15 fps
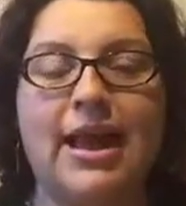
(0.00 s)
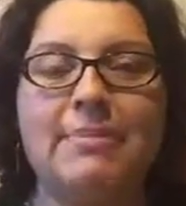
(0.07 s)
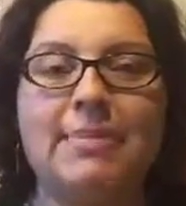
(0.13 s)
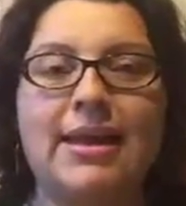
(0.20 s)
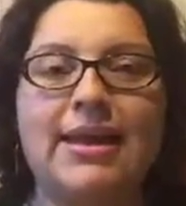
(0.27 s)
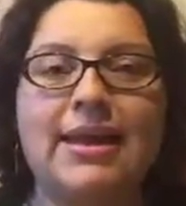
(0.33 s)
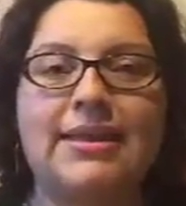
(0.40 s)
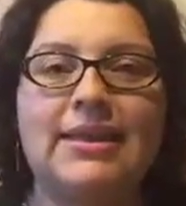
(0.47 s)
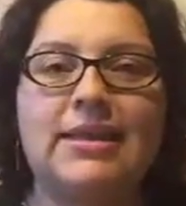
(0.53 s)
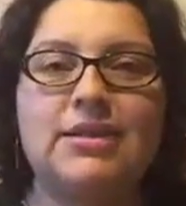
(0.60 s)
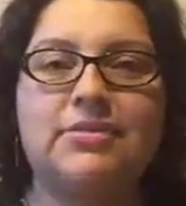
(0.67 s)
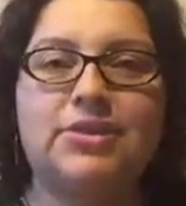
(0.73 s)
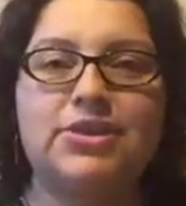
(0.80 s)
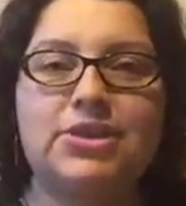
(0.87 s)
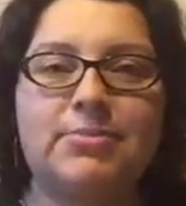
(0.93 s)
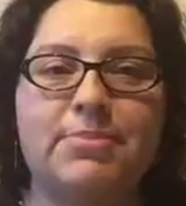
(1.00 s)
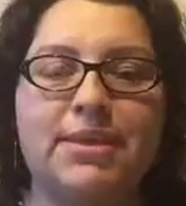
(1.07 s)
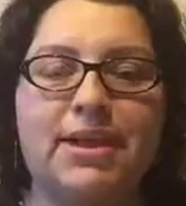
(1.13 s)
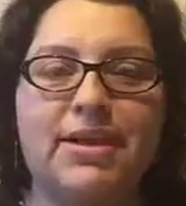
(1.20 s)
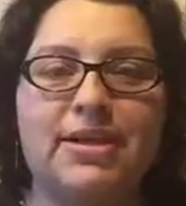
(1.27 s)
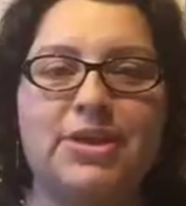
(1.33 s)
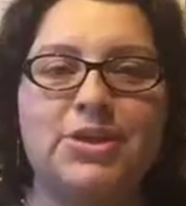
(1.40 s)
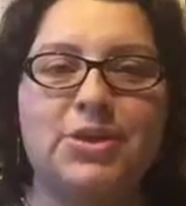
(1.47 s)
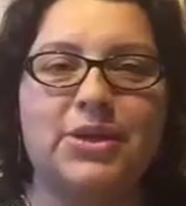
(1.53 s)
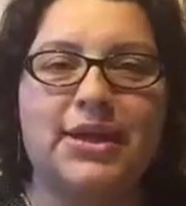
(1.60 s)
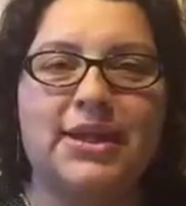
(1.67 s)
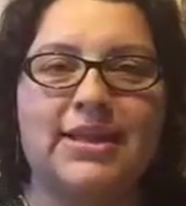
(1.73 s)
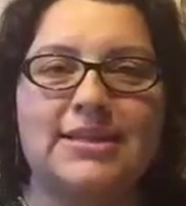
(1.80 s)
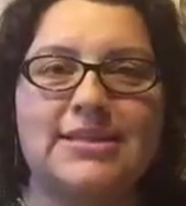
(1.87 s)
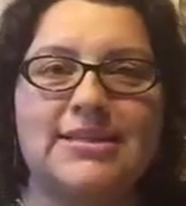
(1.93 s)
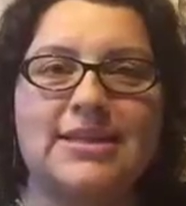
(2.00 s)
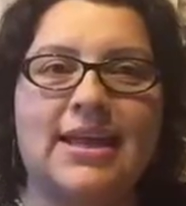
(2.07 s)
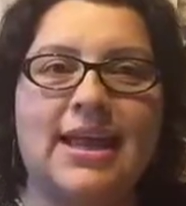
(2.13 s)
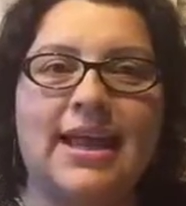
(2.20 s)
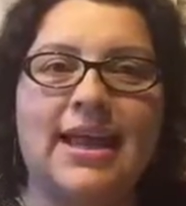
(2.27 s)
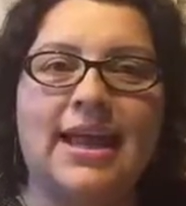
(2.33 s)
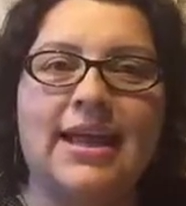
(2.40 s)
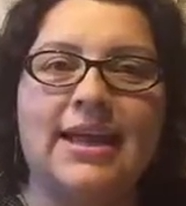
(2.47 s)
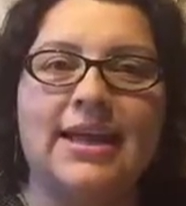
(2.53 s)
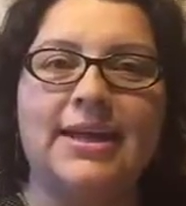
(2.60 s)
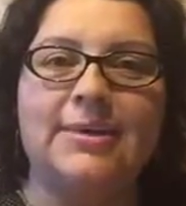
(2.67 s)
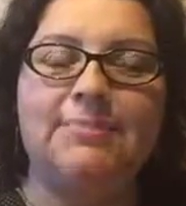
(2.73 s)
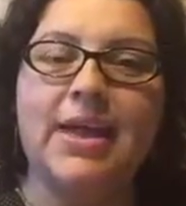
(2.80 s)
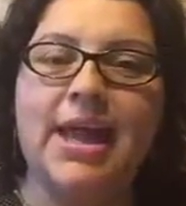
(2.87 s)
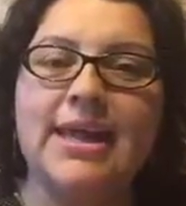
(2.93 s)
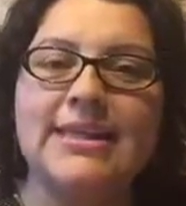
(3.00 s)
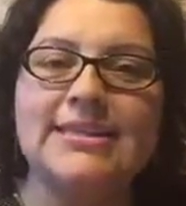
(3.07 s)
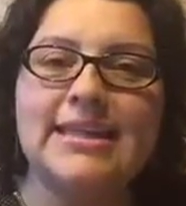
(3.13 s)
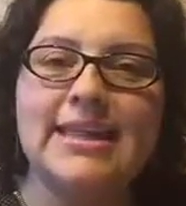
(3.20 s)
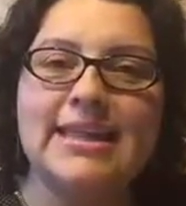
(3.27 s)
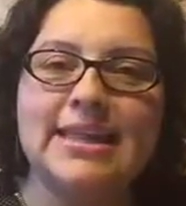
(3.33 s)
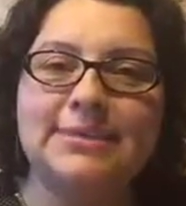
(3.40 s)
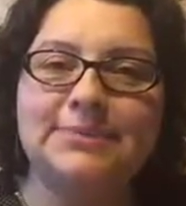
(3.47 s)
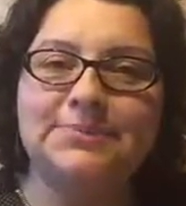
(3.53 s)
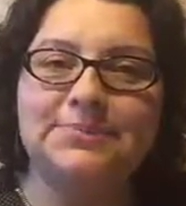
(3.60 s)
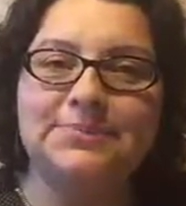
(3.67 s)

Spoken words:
Hi, Mayra. Thanks for jumping on and joining us. Hi, Yesenia.